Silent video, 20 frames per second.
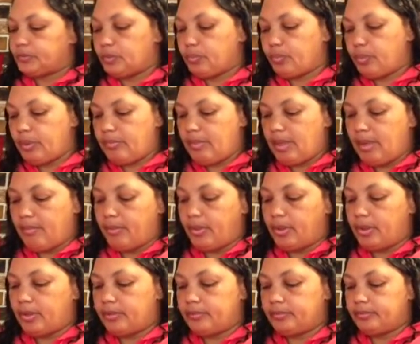
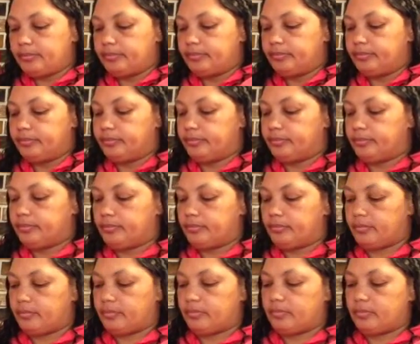remember,
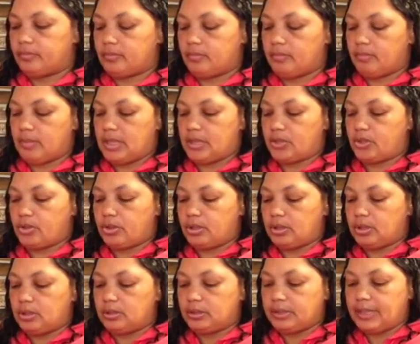make sure
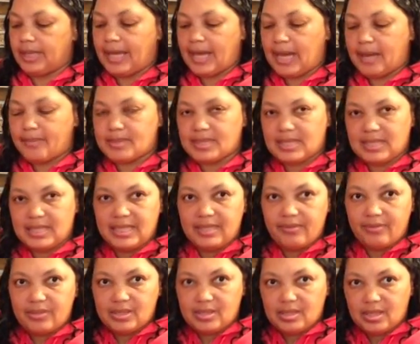the little cap
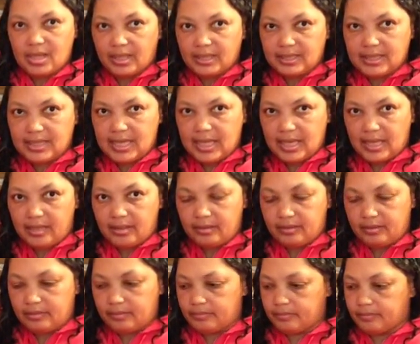sleeve is tucked in.
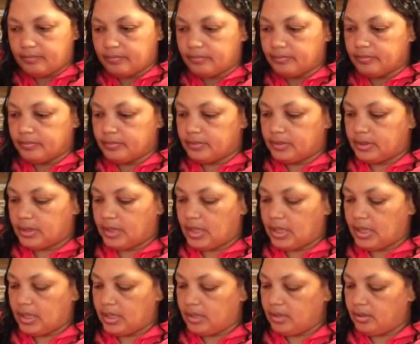
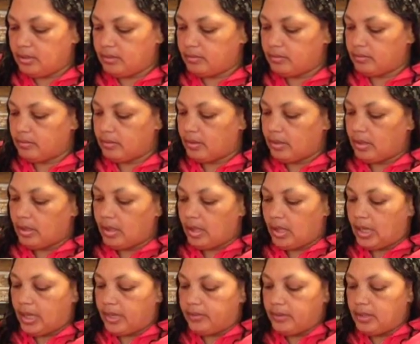Okay.
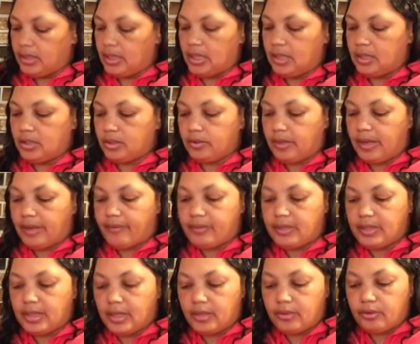And then you have
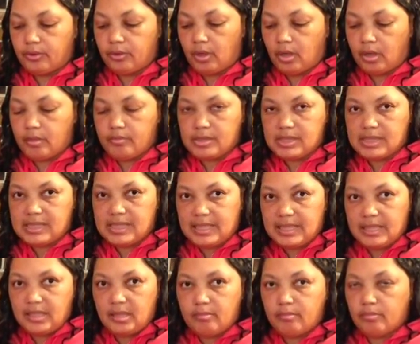the underarm
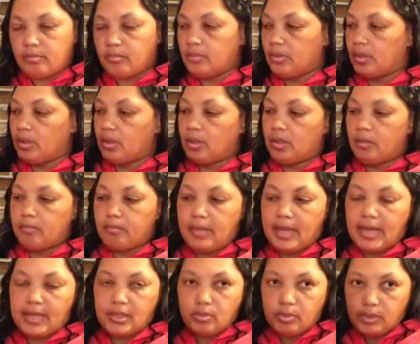seam,
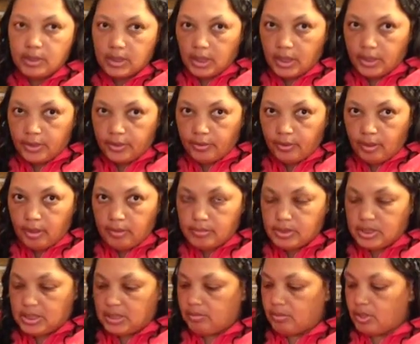match with the underarm
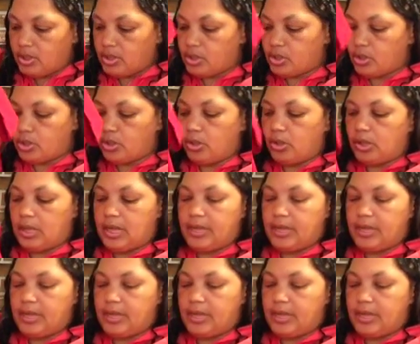seam of the shirt,